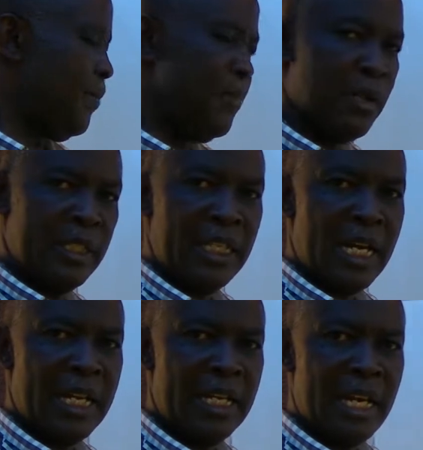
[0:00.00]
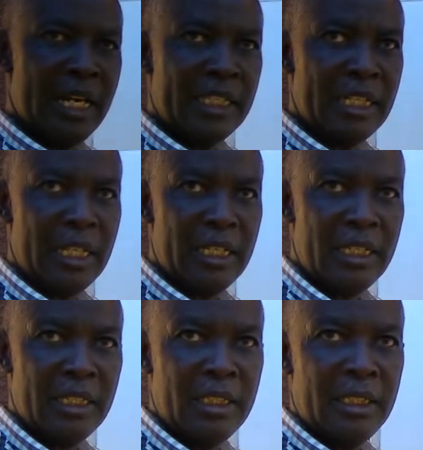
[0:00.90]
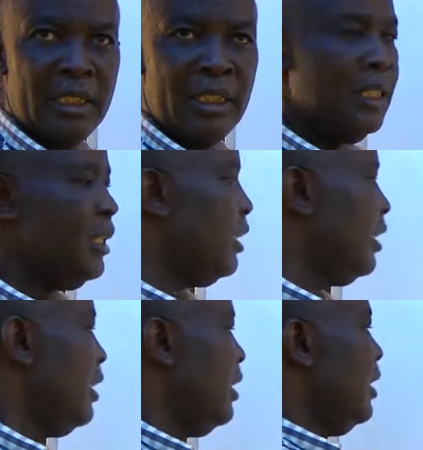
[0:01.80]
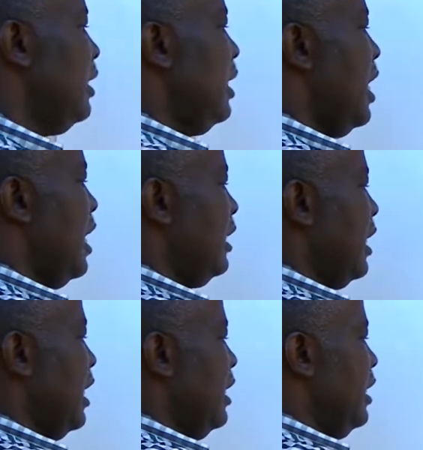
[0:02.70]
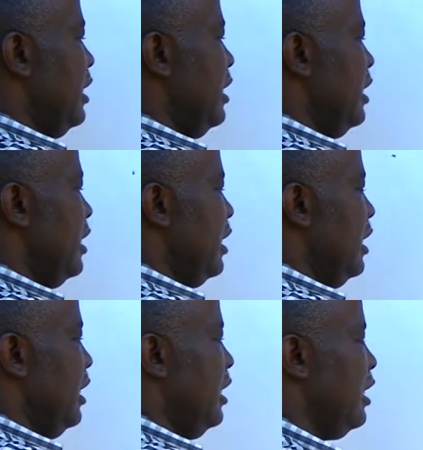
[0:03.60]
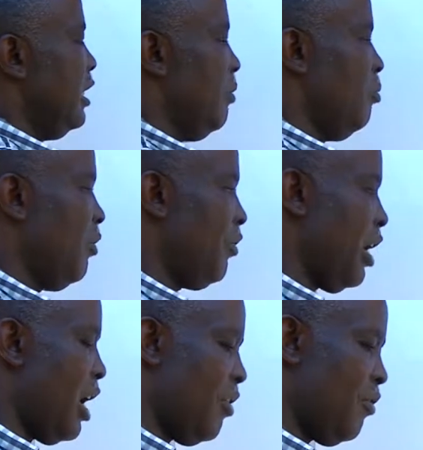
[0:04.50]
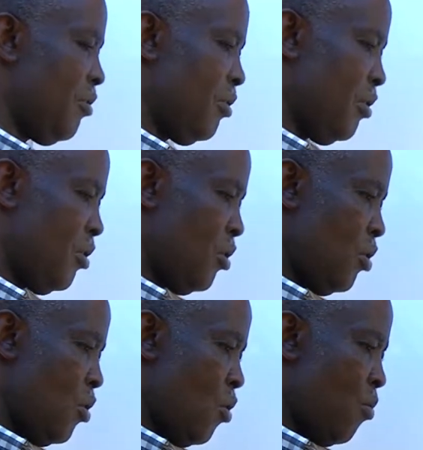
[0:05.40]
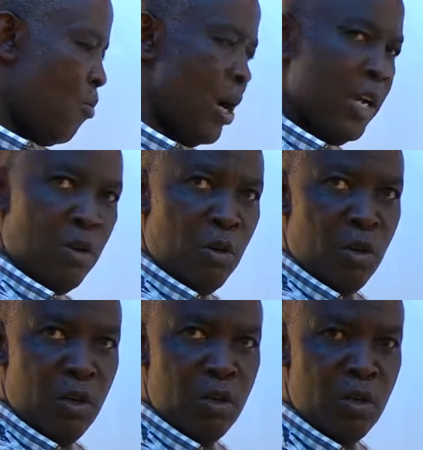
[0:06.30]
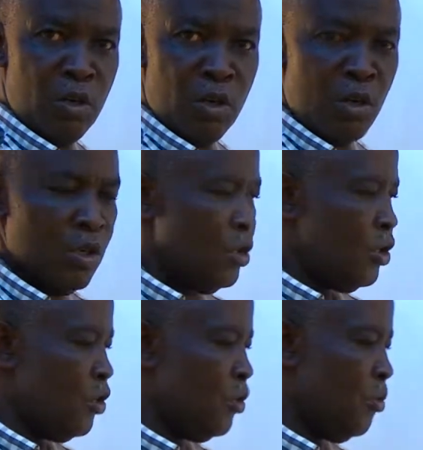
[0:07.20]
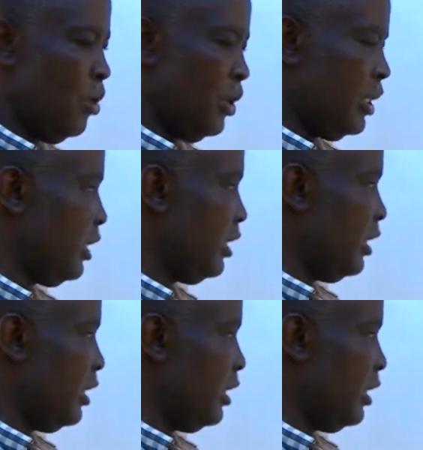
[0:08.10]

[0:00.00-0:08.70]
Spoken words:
pause and answer. The answer is A. They both have microtubules.